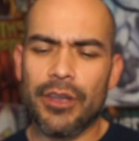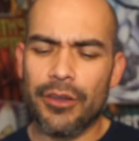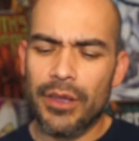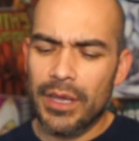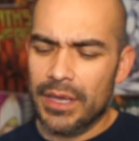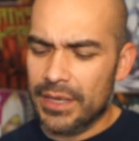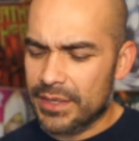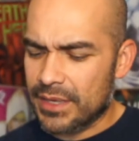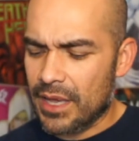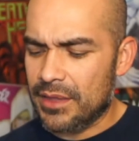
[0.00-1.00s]
here
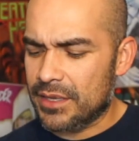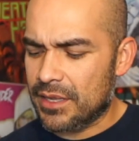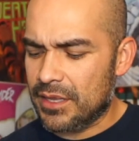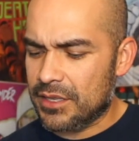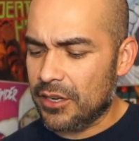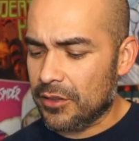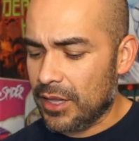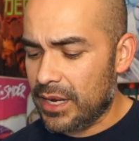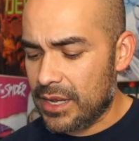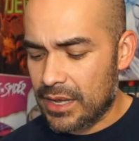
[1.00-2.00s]
is this young
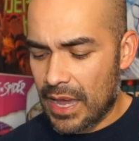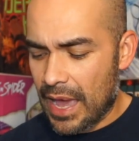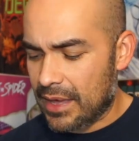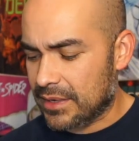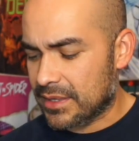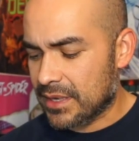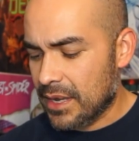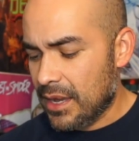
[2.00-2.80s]
lady has